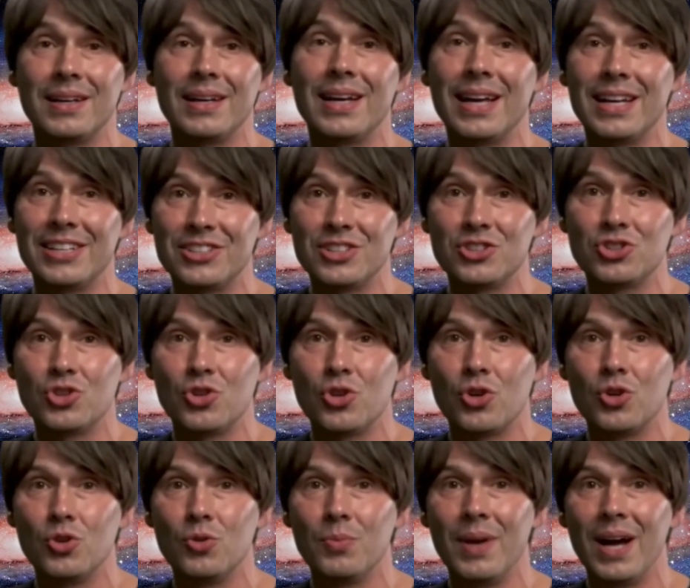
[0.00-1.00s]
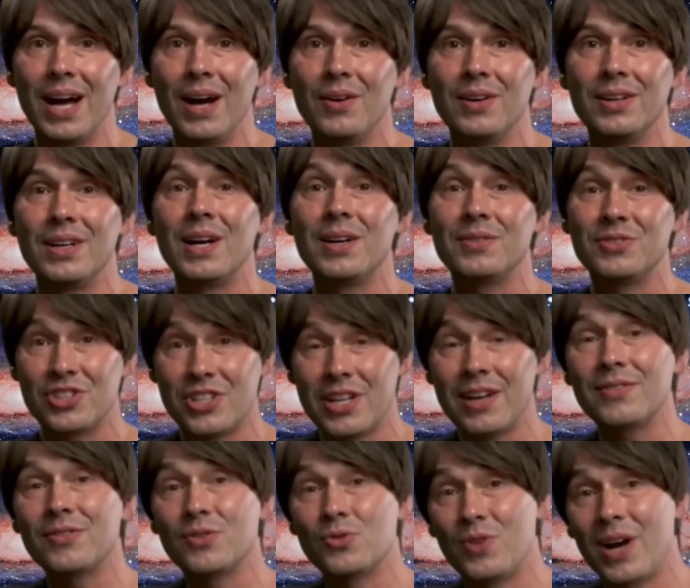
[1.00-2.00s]
It's a true paradigm
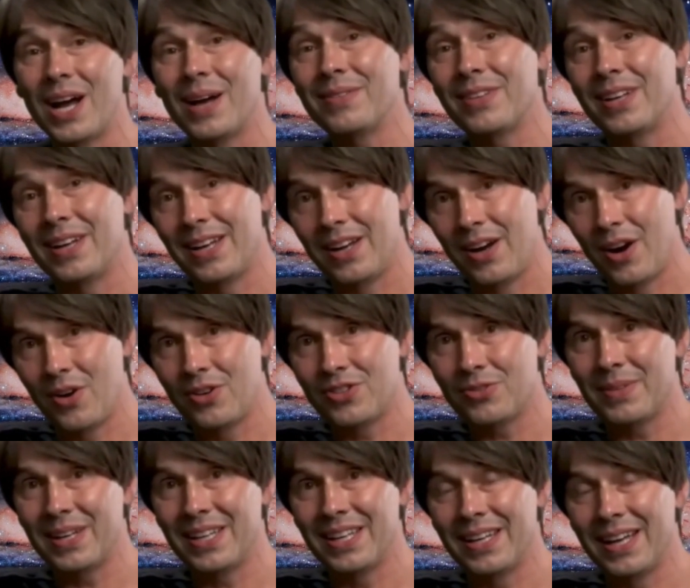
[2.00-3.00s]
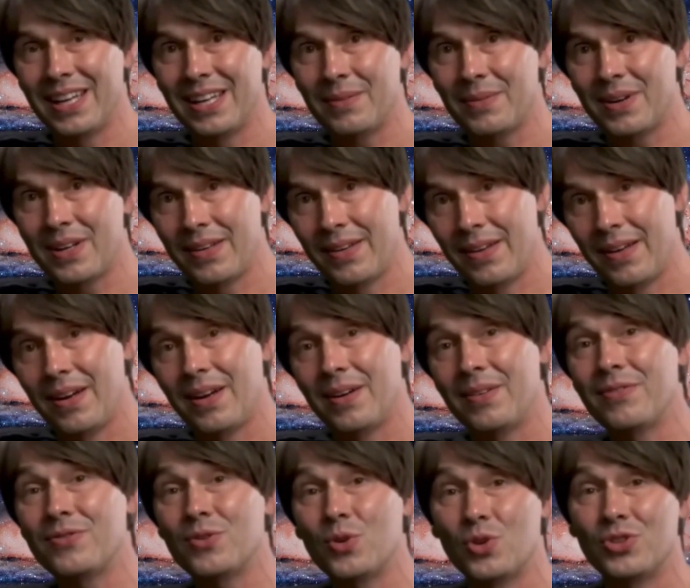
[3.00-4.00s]
shift wrapped in a cosmic enigma,
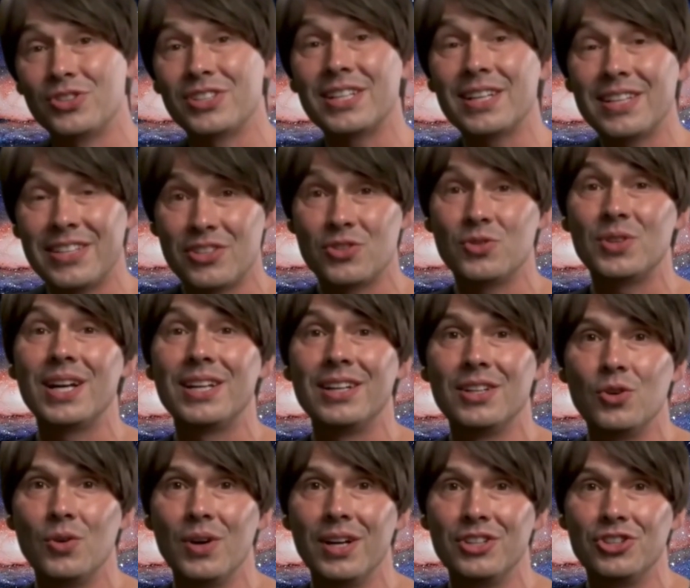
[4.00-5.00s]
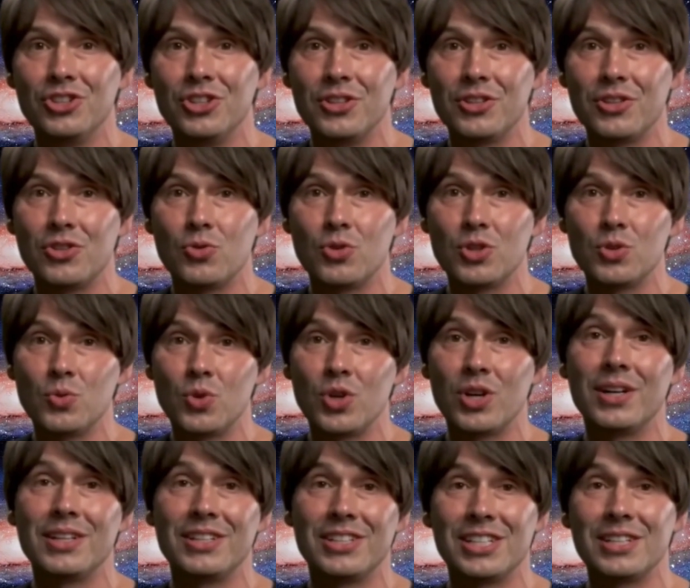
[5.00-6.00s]
forcing us to ask questions we
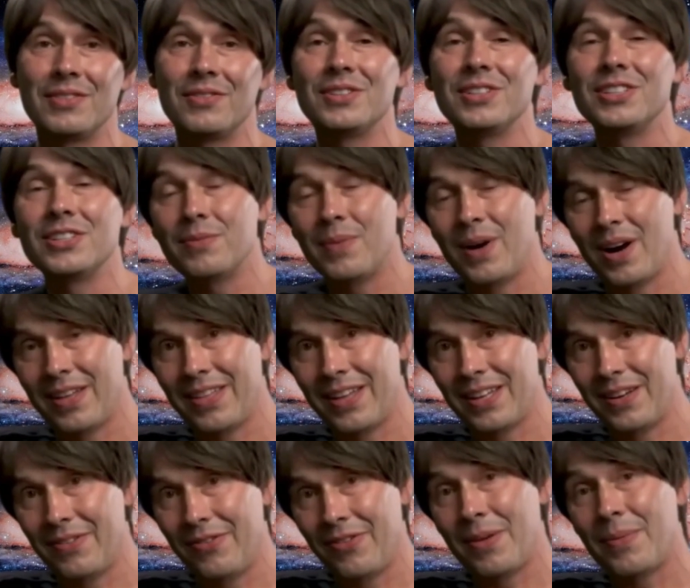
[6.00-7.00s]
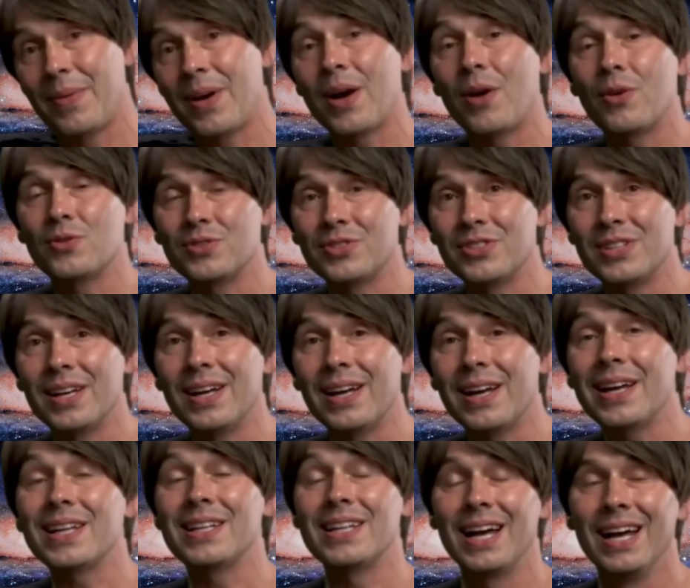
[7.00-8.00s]
weren't even smart enough to pose
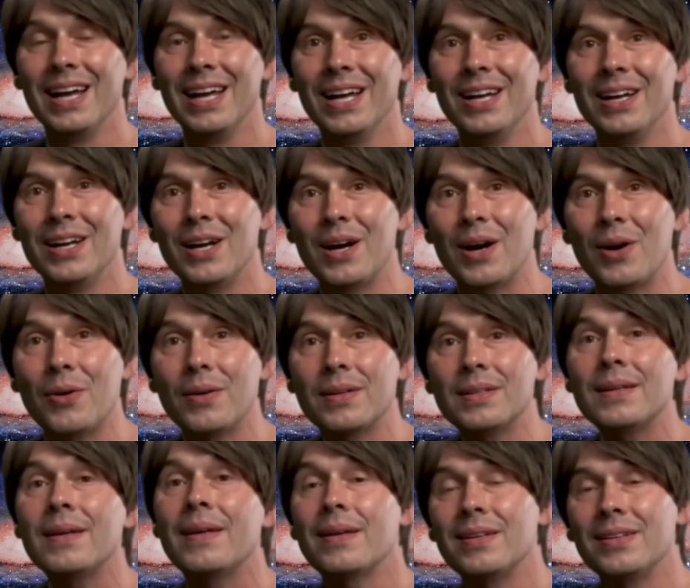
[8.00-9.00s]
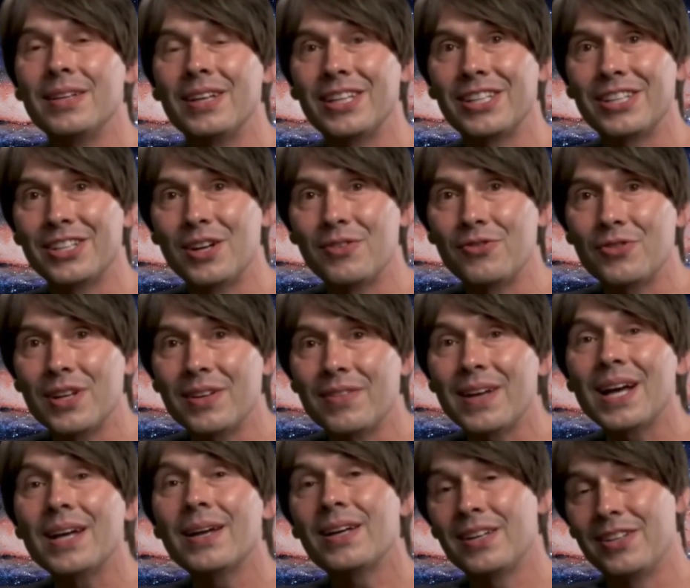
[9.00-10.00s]
a decade ago. The discovery of
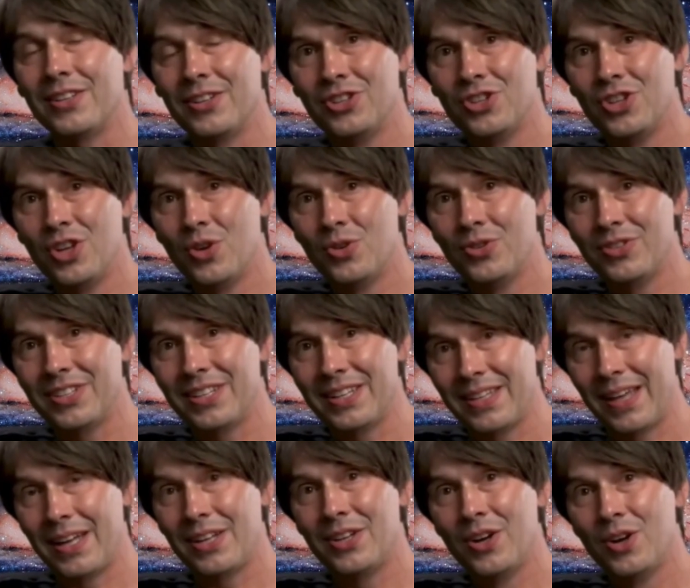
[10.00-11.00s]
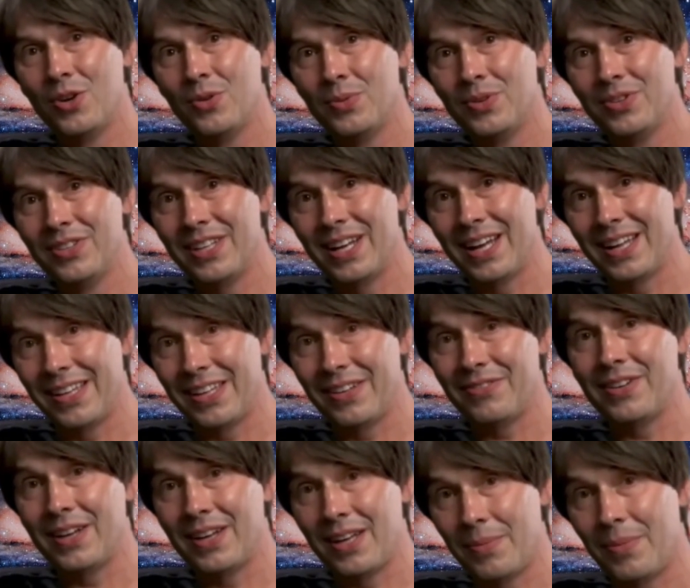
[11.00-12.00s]
Atlas jolted the global
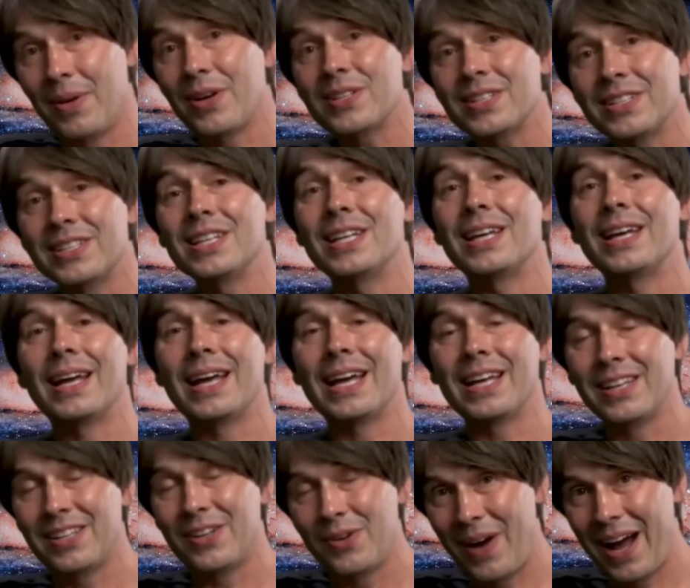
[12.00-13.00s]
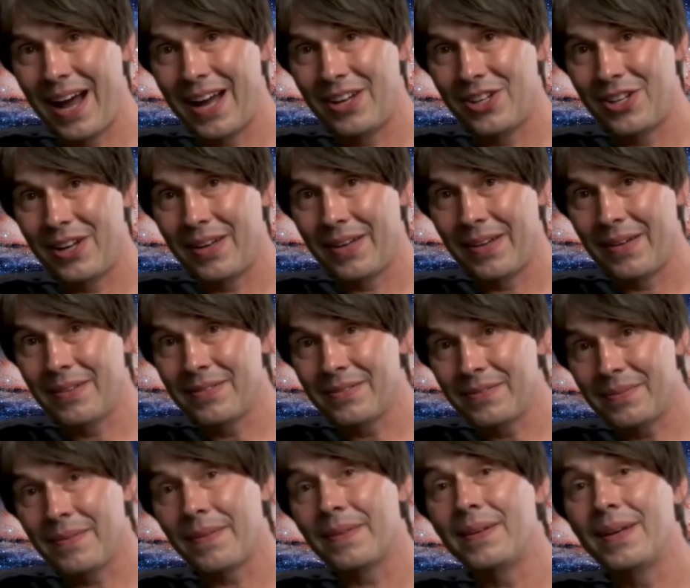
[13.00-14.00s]
scientific community into action.
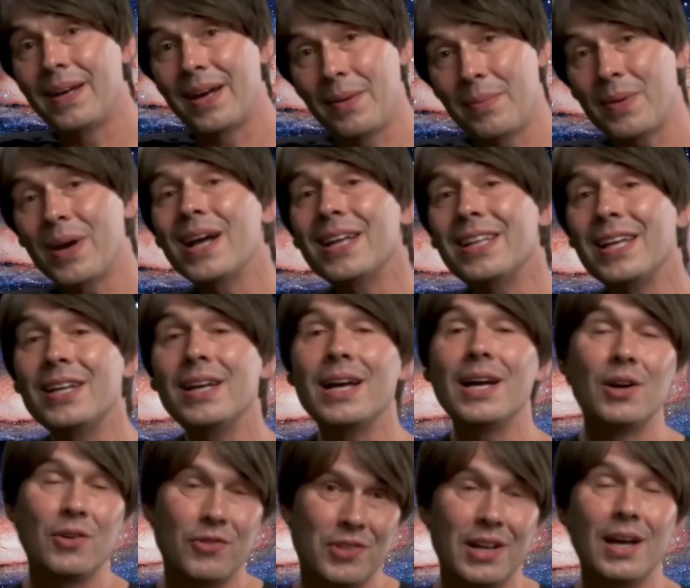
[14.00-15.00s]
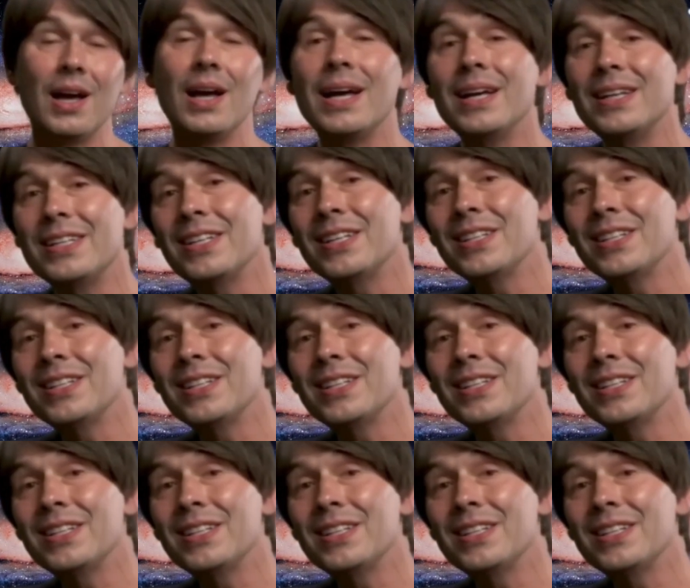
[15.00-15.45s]
Practically overnight,